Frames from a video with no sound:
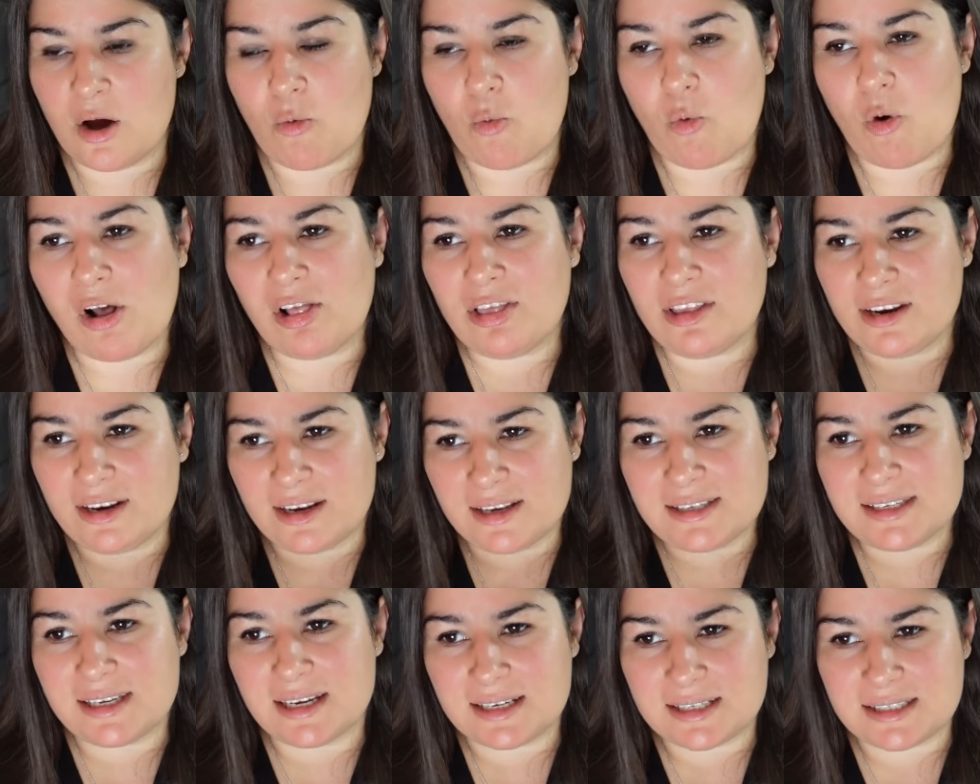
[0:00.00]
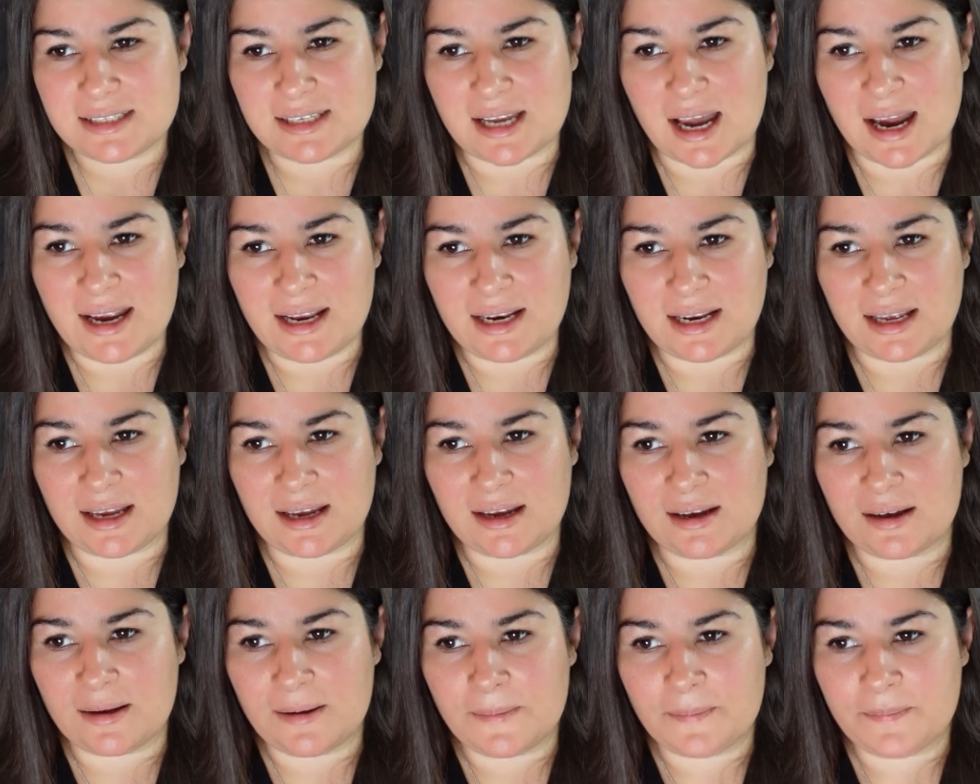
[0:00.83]
while it is
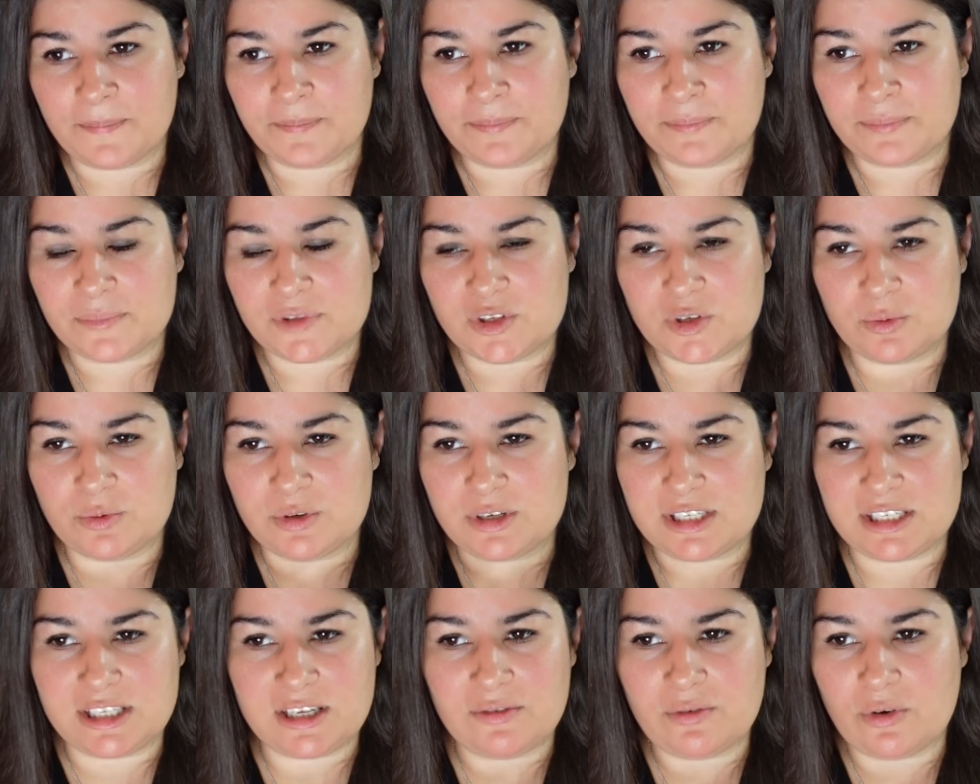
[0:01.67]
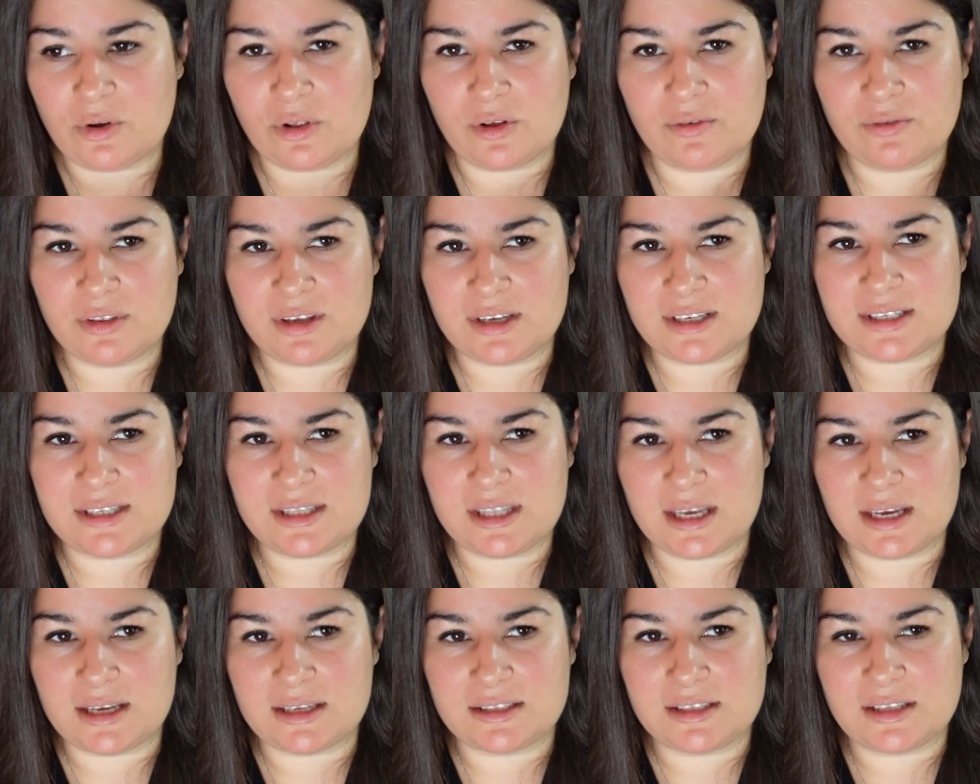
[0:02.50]
exciting to receive all of these
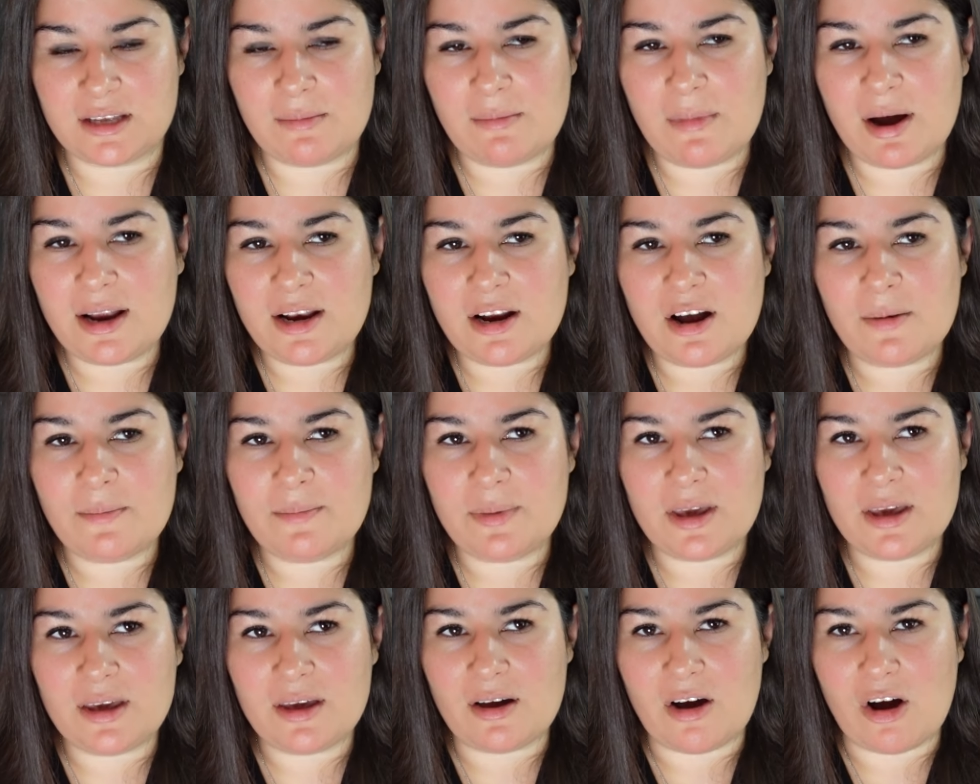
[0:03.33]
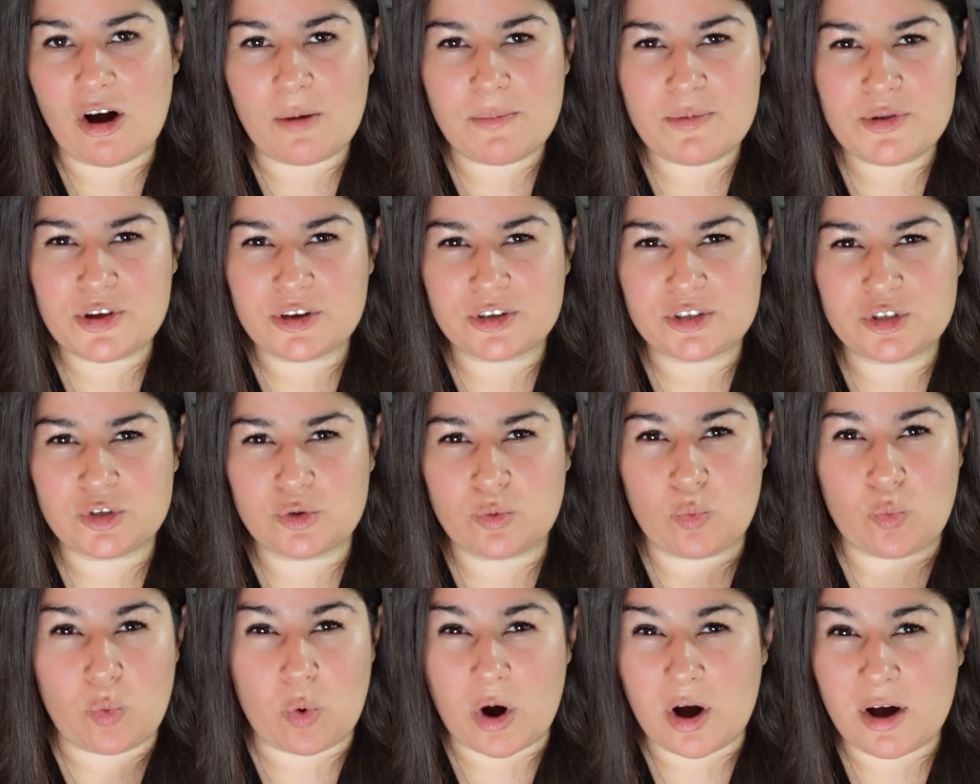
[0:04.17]
things, they might not be objects you
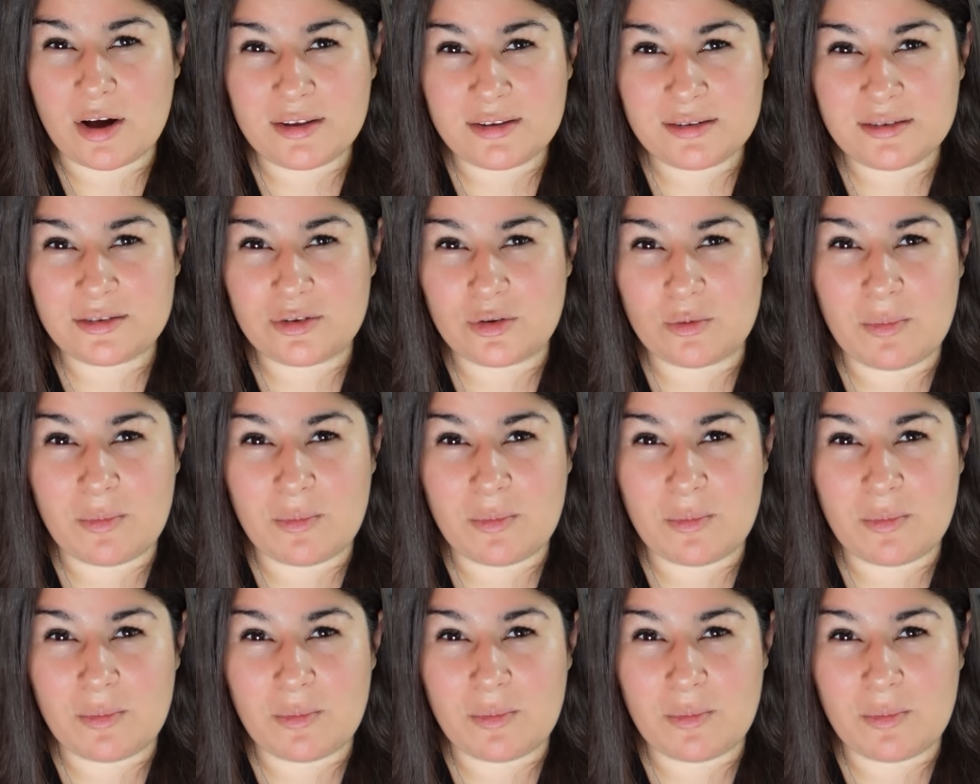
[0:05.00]
want.